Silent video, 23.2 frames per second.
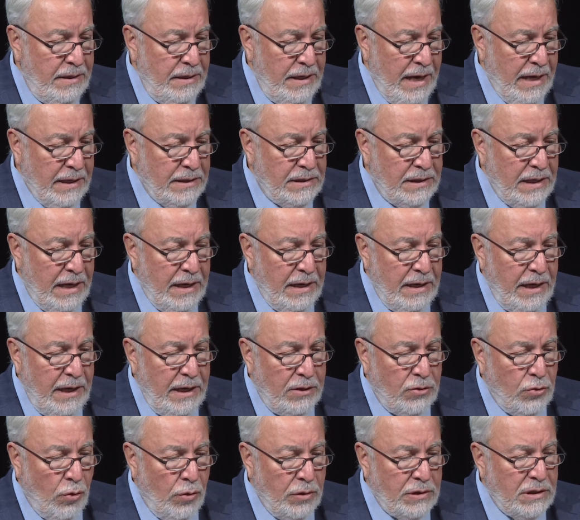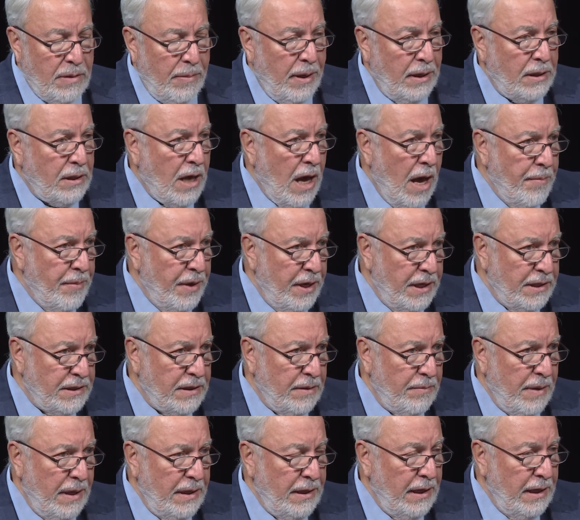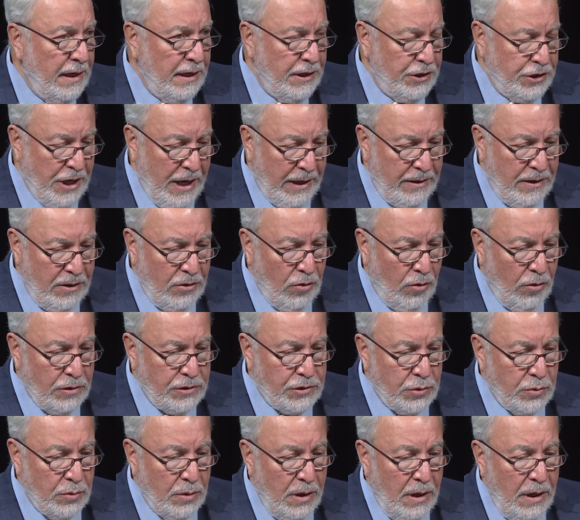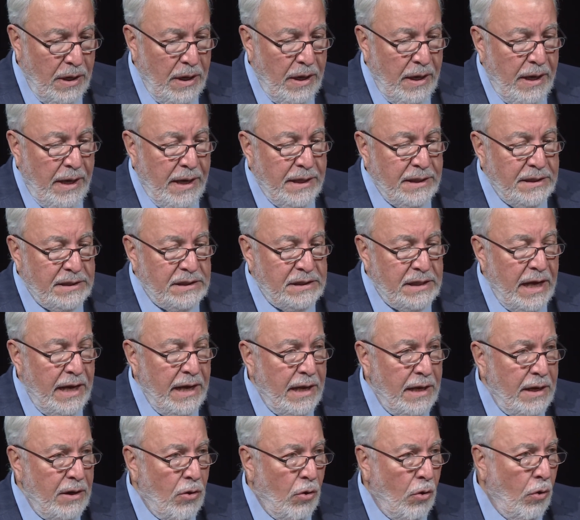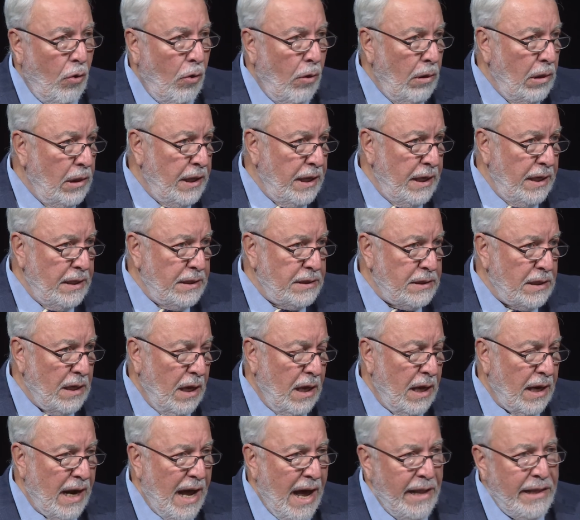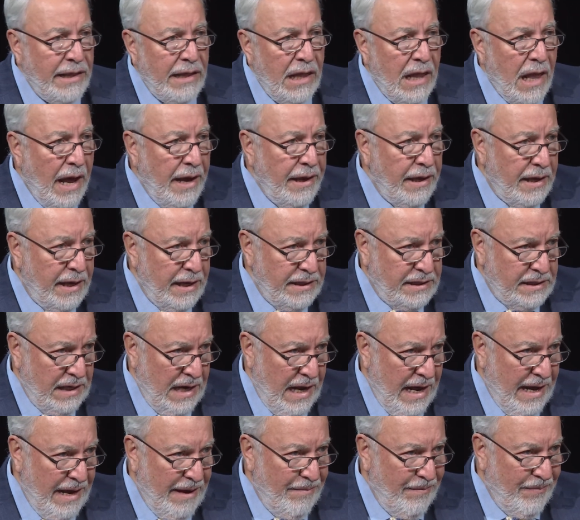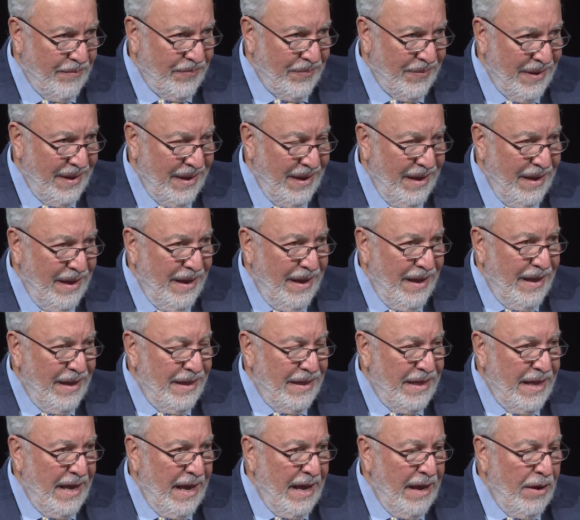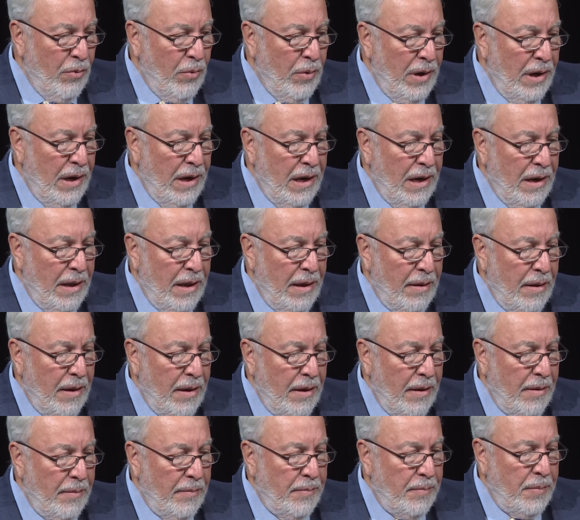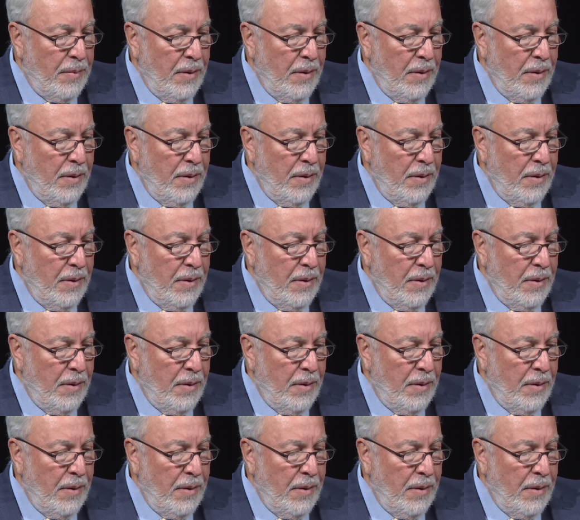yes, and he talks about communism, and he rejected also. He's saying all these are unlike Islam. They will, the